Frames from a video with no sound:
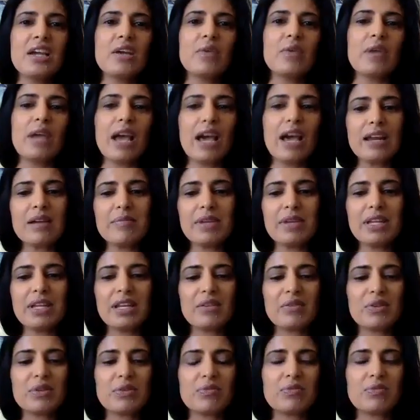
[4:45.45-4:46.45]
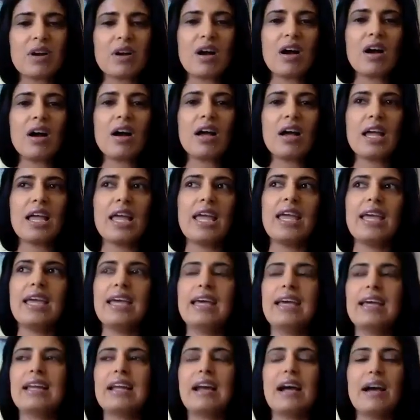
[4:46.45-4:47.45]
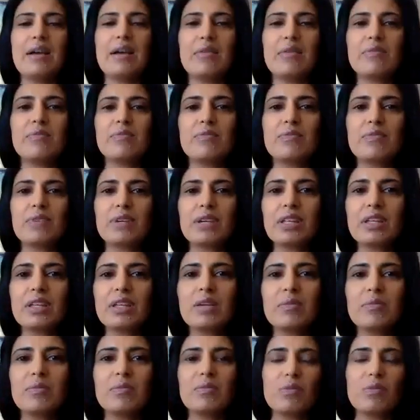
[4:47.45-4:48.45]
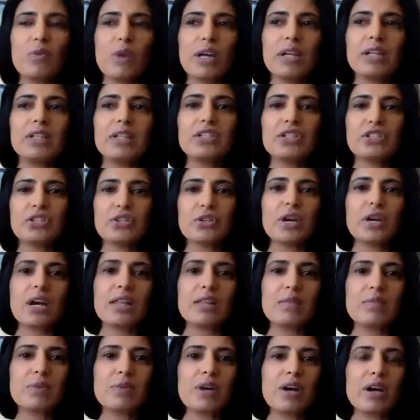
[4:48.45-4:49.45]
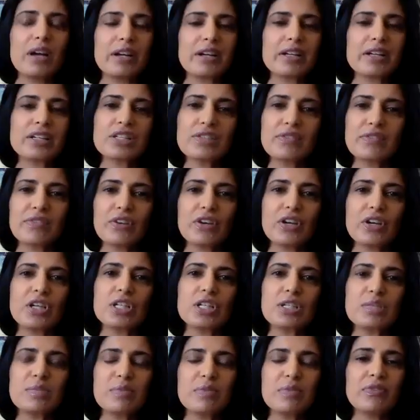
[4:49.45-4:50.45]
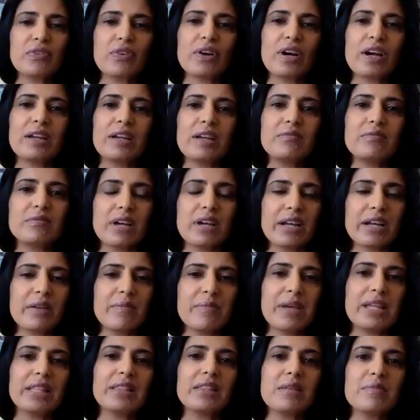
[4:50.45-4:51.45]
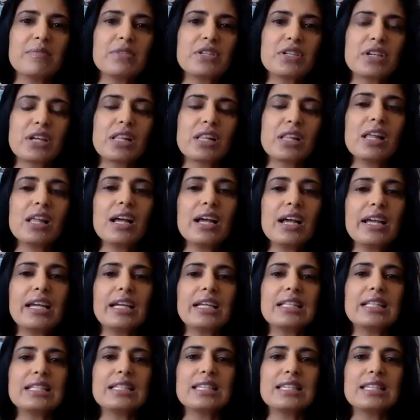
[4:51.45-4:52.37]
We had a meeting with Raw and I really wanted to try the products first before I'd recommend them to clients.